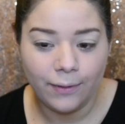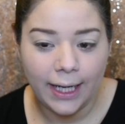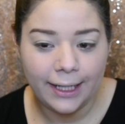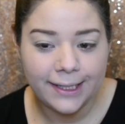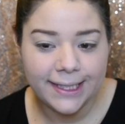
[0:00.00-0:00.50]
n
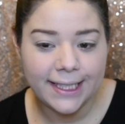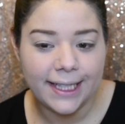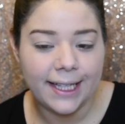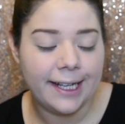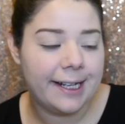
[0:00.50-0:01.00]
Wild.
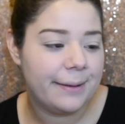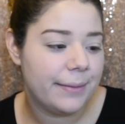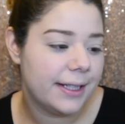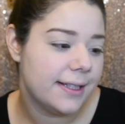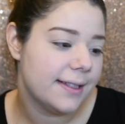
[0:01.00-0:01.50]

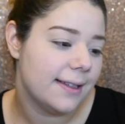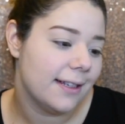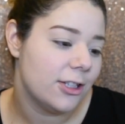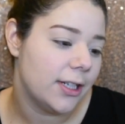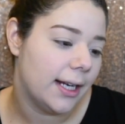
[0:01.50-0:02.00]
This is in the
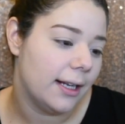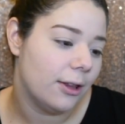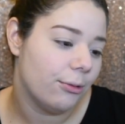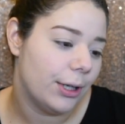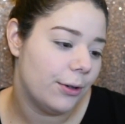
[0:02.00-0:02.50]
shade
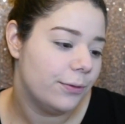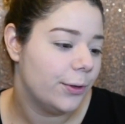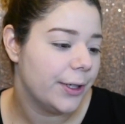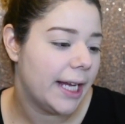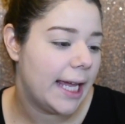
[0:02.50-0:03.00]

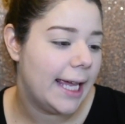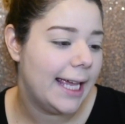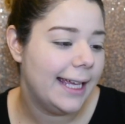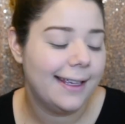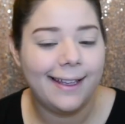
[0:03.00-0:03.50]

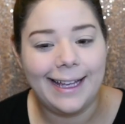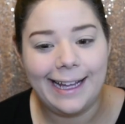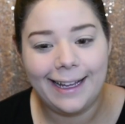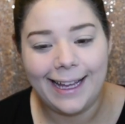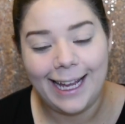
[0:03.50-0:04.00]
304A.
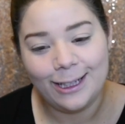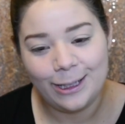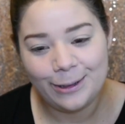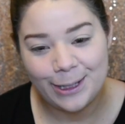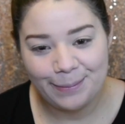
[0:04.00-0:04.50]

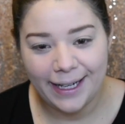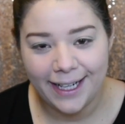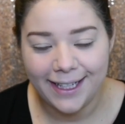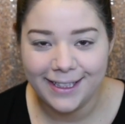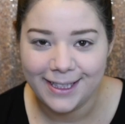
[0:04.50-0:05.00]
Halo
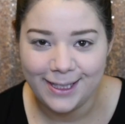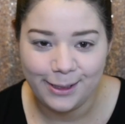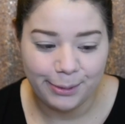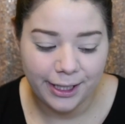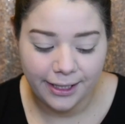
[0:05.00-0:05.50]
Goodbye.
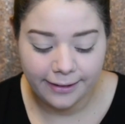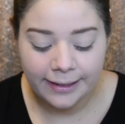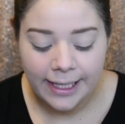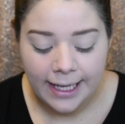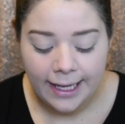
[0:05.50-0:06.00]
Super cute.
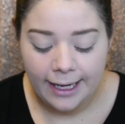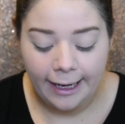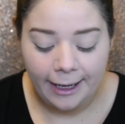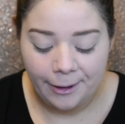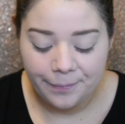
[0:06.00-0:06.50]

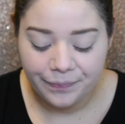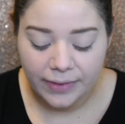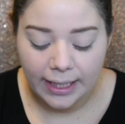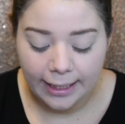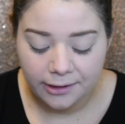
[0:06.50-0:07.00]

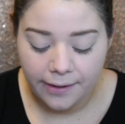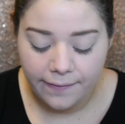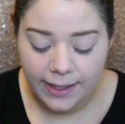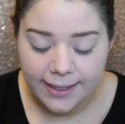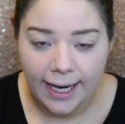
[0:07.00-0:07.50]
I
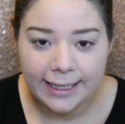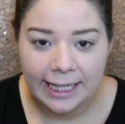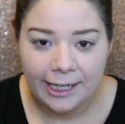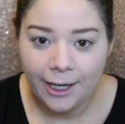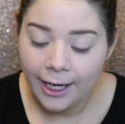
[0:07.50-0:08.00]
love this
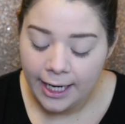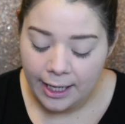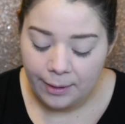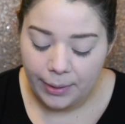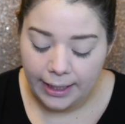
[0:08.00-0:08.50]
highlighter,
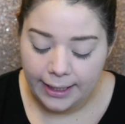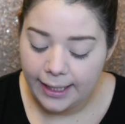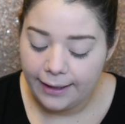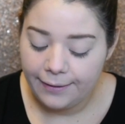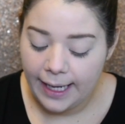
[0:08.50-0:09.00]
but I
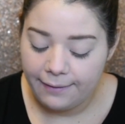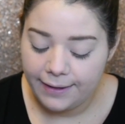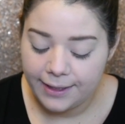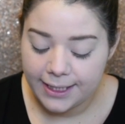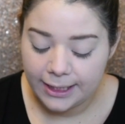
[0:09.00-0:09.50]
have
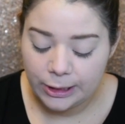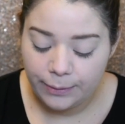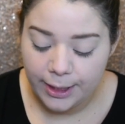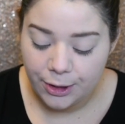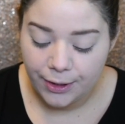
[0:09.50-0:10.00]
found it's a little
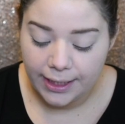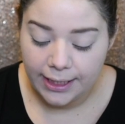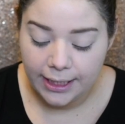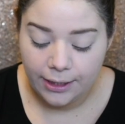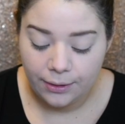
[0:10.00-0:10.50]
bit tricky
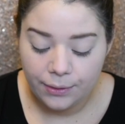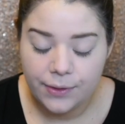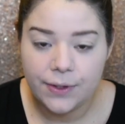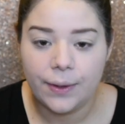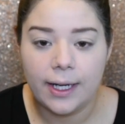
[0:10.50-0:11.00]
to use.
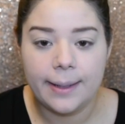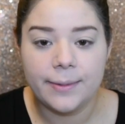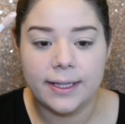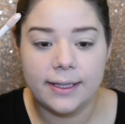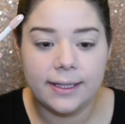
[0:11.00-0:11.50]
So it
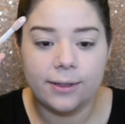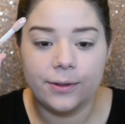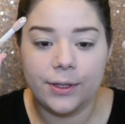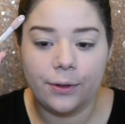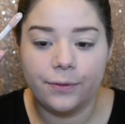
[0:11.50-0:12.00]
comes in this little
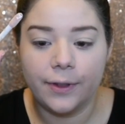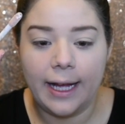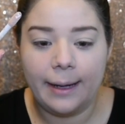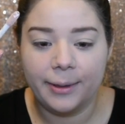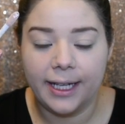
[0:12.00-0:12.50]
doe foot
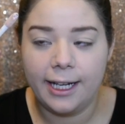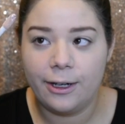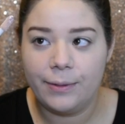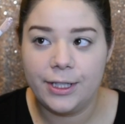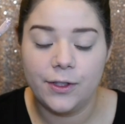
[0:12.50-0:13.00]

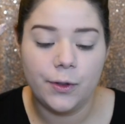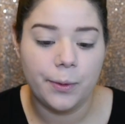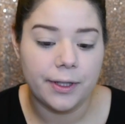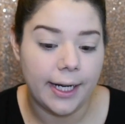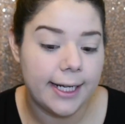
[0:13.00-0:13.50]
applicator, which is
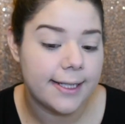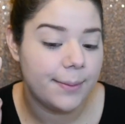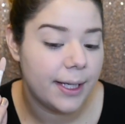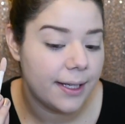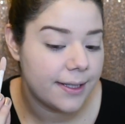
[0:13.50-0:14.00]
super nice
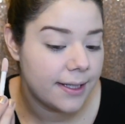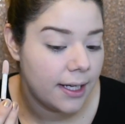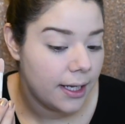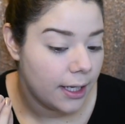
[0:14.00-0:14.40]
because